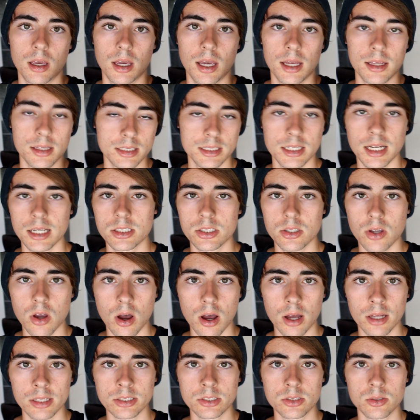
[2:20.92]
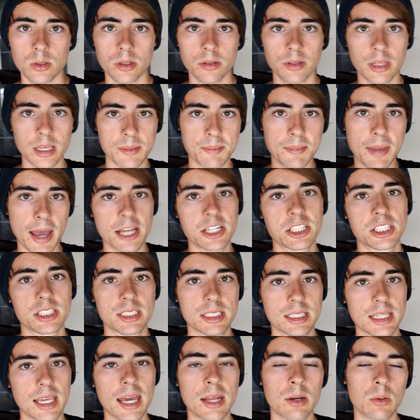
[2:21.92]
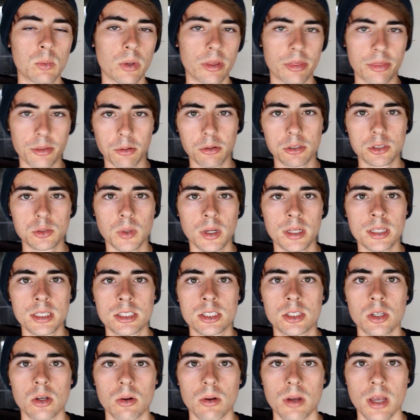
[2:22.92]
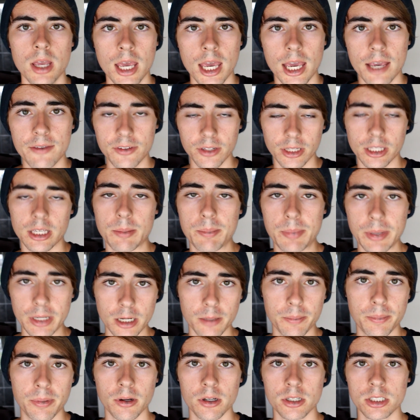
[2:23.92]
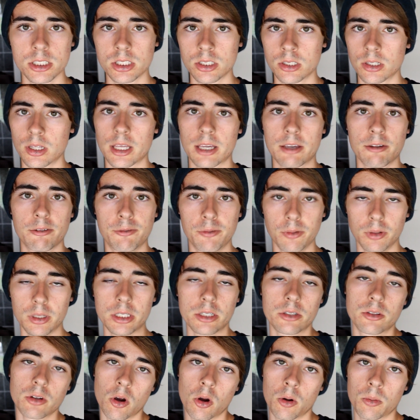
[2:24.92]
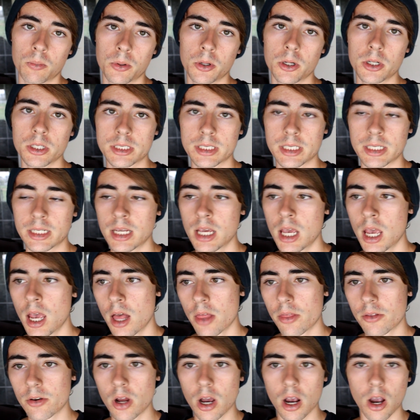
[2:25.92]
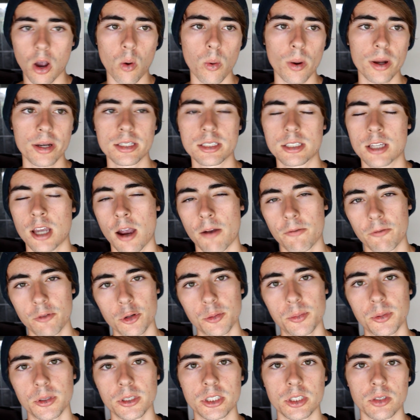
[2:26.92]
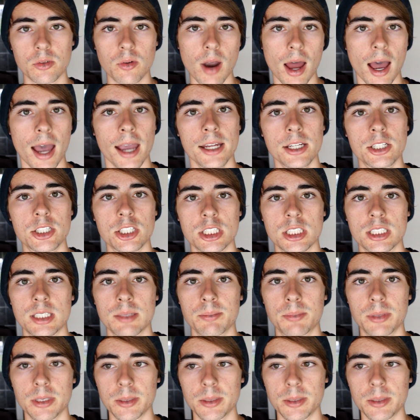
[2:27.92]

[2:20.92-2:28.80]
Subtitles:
And this next con sort of like matches again with those ones, so if you're like a bigger person or like a fully grown person, they're not quite as comfortable to ride just simply